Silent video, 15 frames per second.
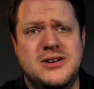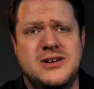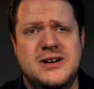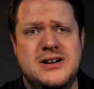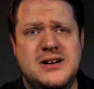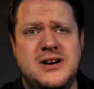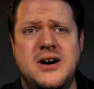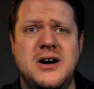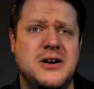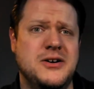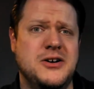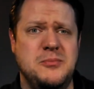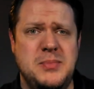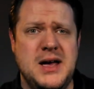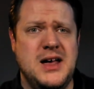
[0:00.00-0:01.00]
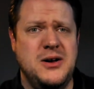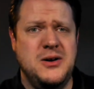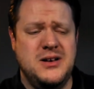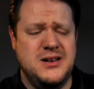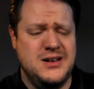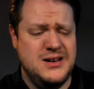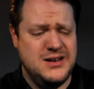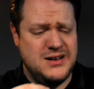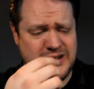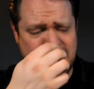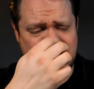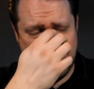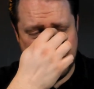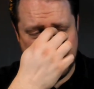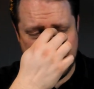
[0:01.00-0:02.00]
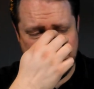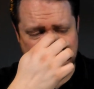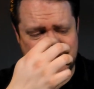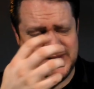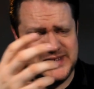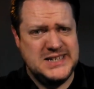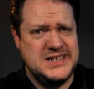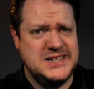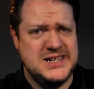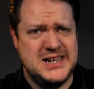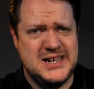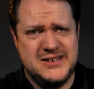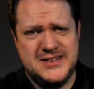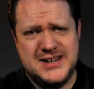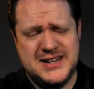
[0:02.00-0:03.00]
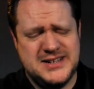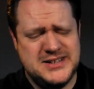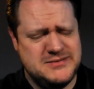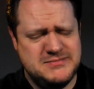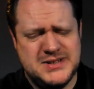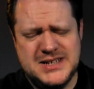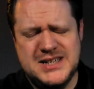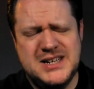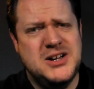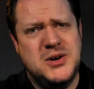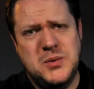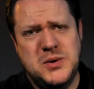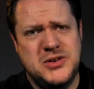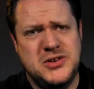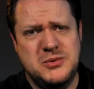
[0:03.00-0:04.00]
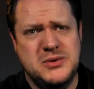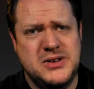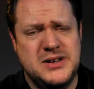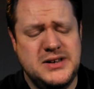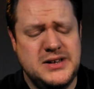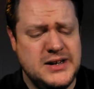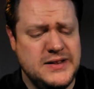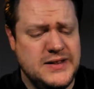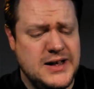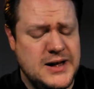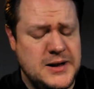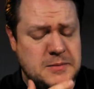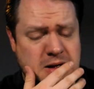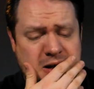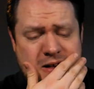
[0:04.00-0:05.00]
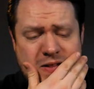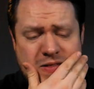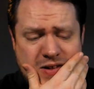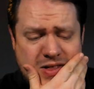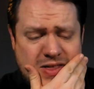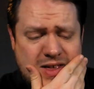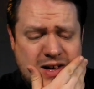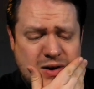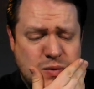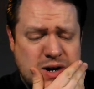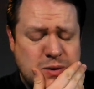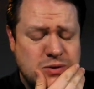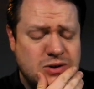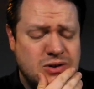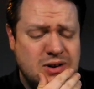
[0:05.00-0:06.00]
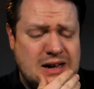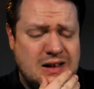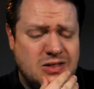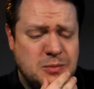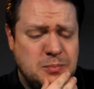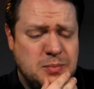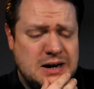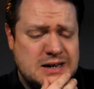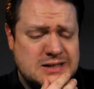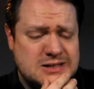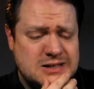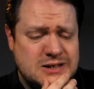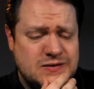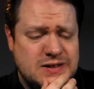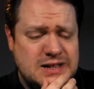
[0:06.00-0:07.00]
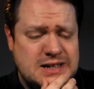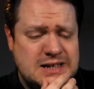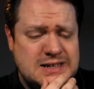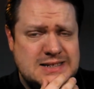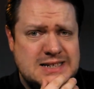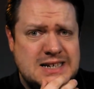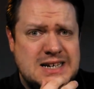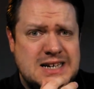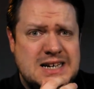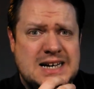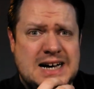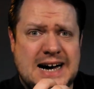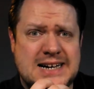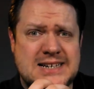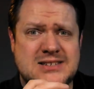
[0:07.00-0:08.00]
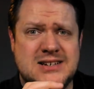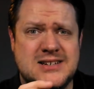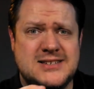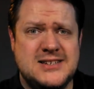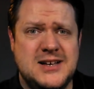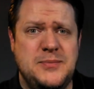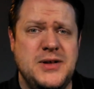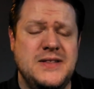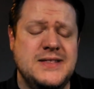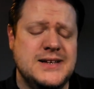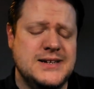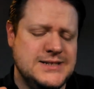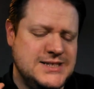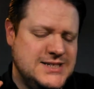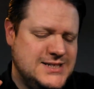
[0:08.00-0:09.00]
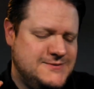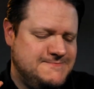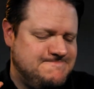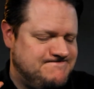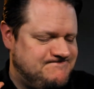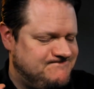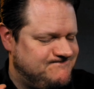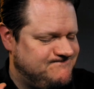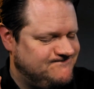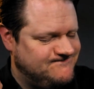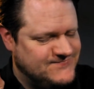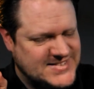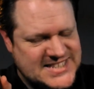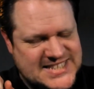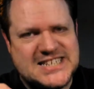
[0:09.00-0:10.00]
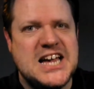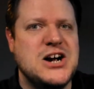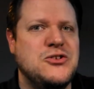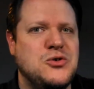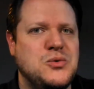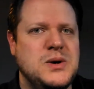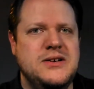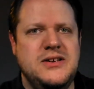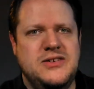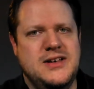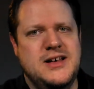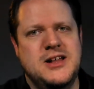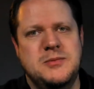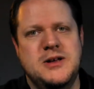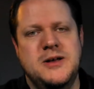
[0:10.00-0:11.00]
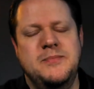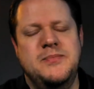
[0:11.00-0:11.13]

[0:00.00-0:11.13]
hard to paint and detail, and I just wasn't really digging that. The other thing, when I was looking at the box art for these, I saw something that scared the willies out of me.